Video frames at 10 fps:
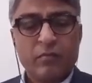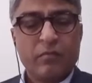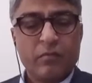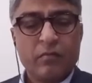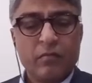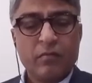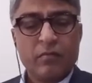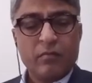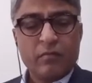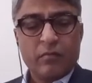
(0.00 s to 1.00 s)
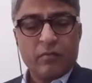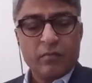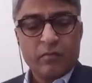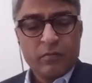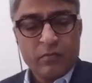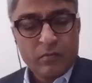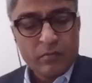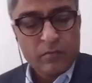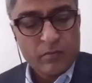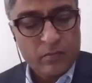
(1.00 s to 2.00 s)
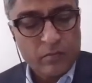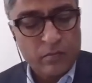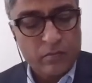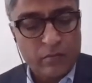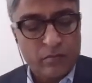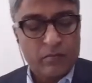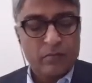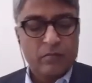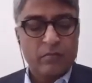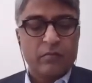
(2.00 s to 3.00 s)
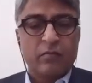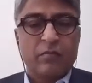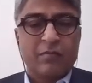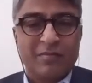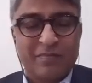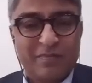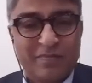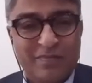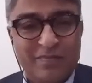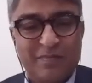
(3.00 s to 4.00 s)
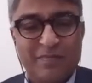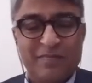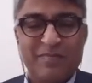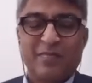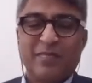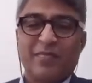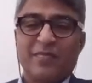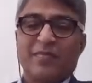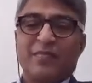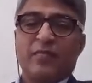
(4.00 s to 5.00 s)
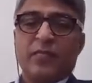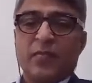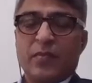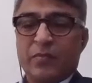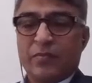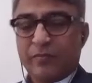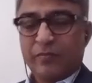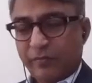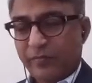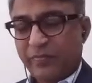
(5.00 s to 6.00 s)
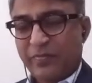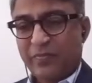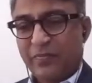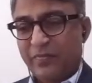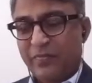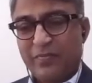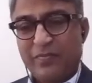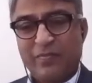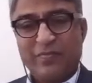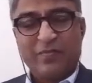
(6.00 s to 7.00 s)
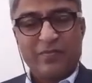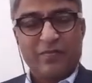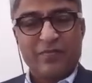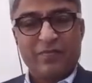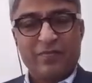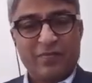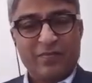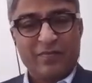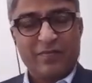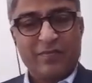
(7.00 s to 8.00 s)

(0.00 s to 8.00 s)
[no speech]